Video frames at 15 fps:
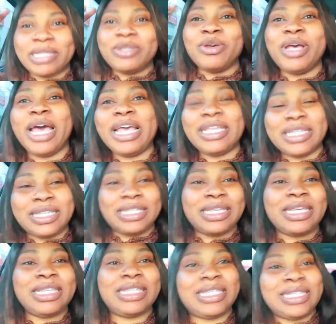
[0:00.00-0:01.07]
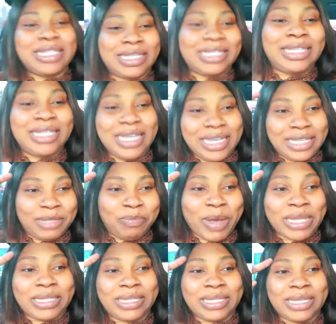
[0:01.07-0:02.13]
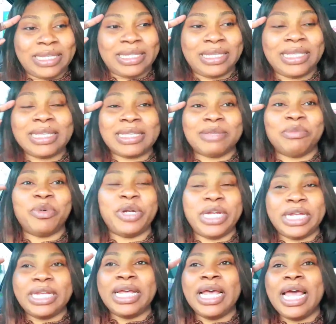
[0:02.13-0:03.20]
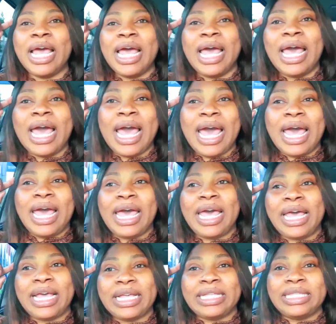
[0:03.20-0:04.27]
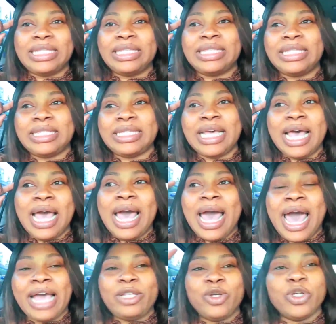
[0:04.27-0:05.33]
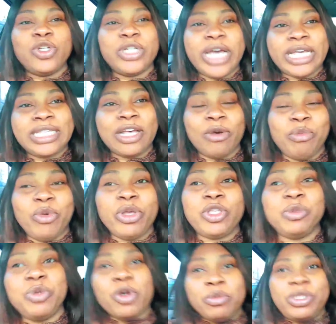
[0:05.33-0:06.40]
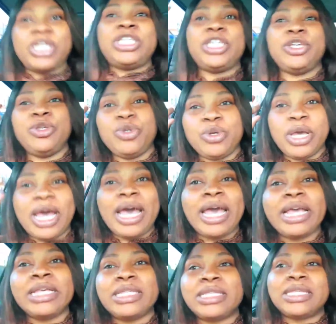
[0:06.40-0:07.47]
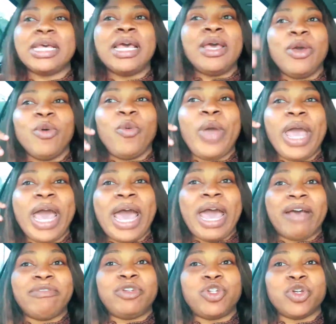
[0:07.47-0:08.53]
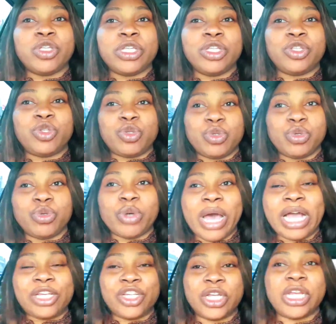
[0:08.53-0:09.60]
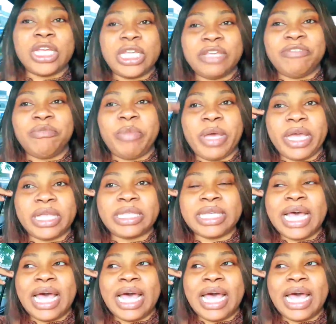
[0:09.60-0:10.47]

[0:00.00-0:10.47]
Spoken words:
So guys, it's 6 past 6 this morning, and I told you guys I'm going to be updating you guys where I have chosen to actually give birth.